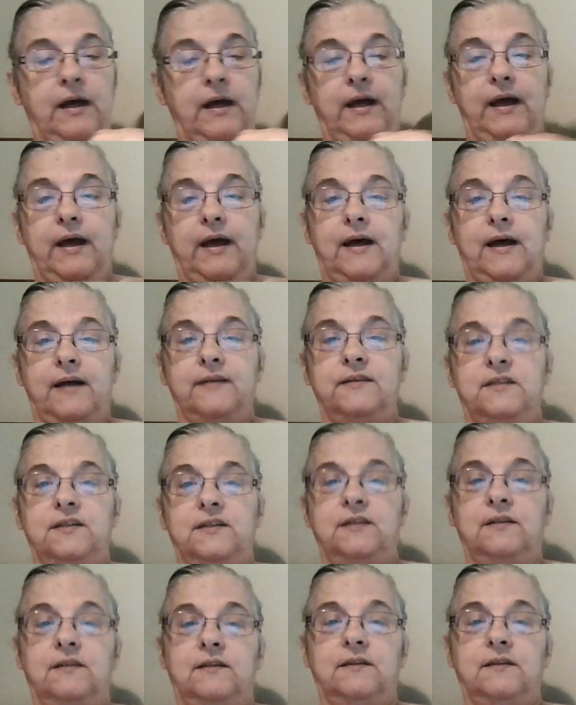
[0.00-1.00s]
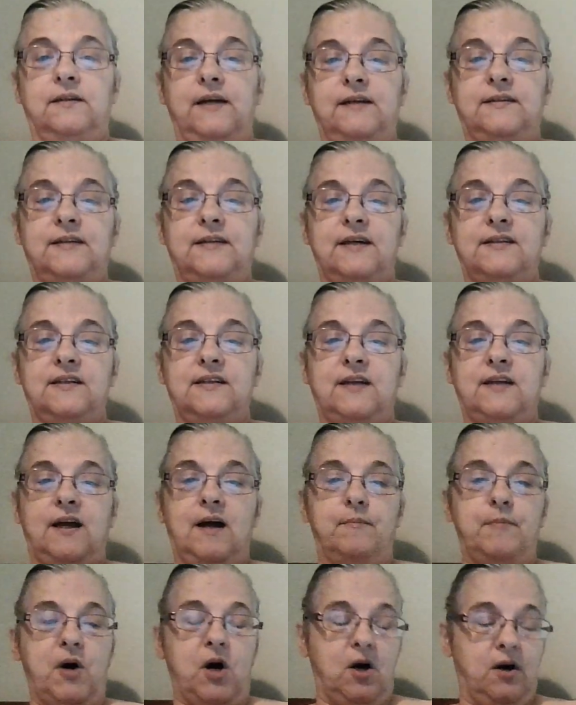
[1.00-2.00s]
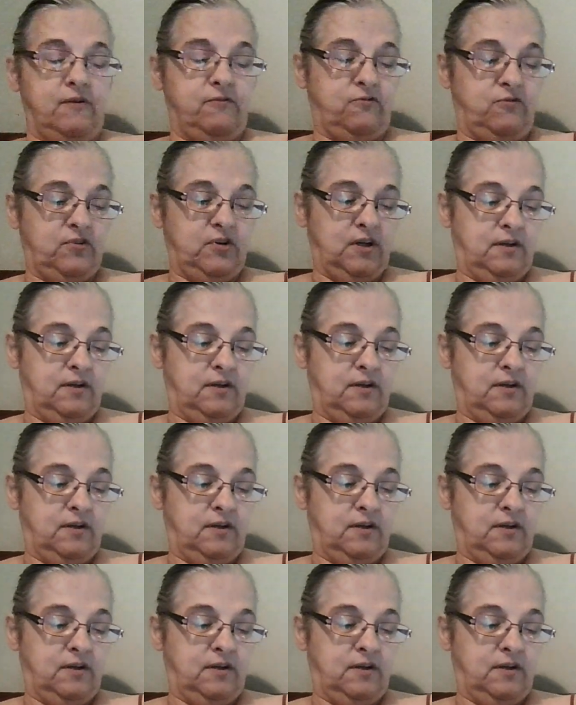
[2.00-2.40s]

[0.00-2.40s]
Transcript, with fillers: and it does come off.